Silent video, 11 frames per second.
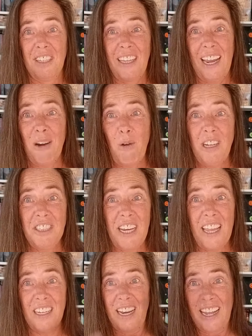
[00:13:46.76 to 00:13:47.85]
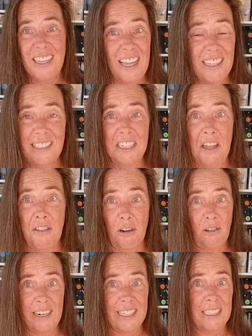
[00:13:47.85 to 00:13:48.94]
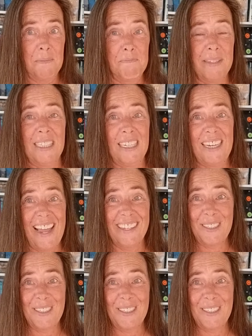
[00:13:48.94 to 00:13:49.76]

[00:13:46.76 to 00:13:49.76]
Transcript: hair washed, and it's another crazy busy day.